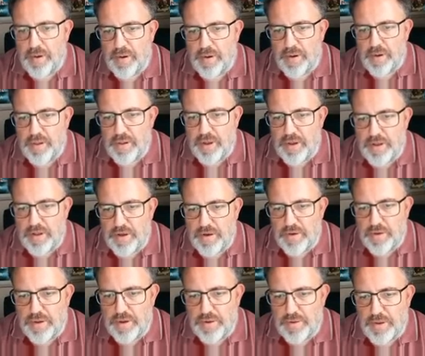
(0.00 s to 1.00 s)
They do.
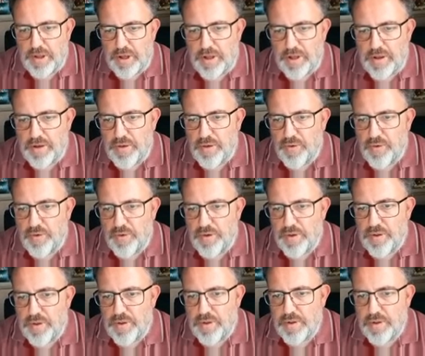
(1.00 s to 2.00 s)
Their doors
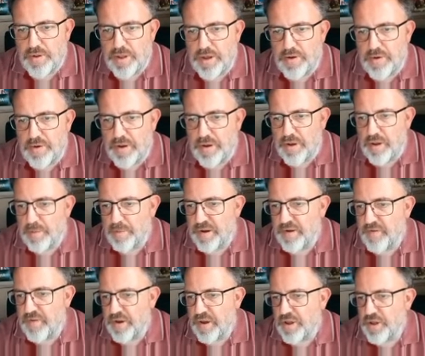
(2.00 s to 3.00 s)
there and there both
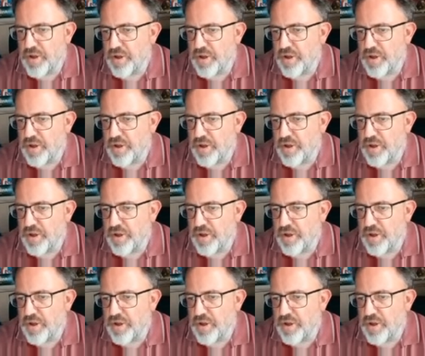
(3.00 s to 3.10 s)
look hinged.